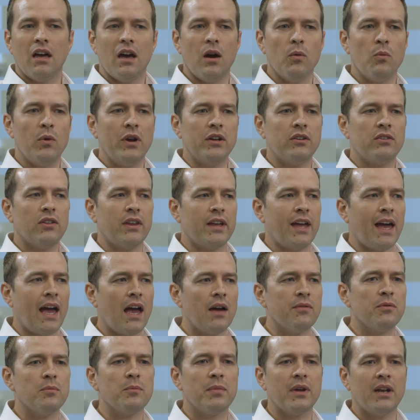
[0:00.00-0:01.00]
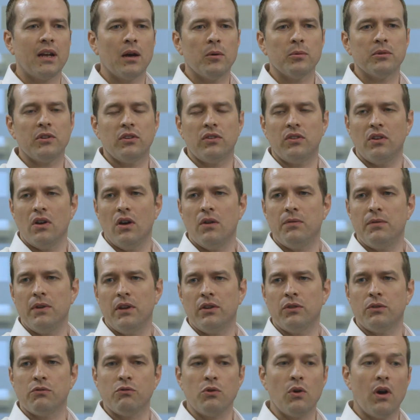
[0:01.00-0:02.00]
and which they haven't been able to
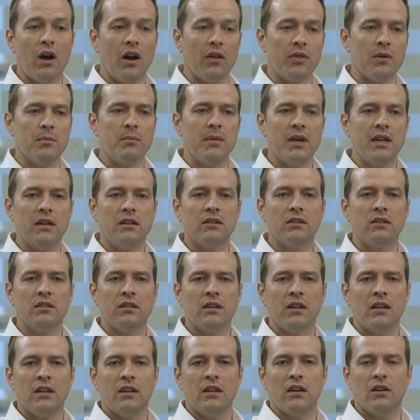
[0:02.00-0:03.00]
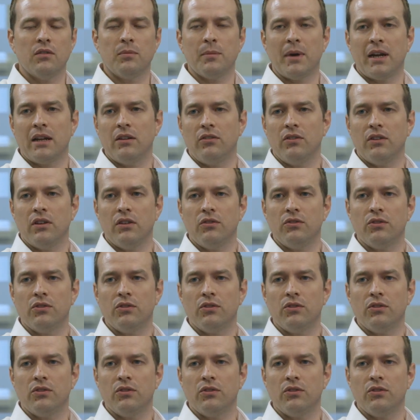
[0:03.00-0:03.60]
surface through other means of managing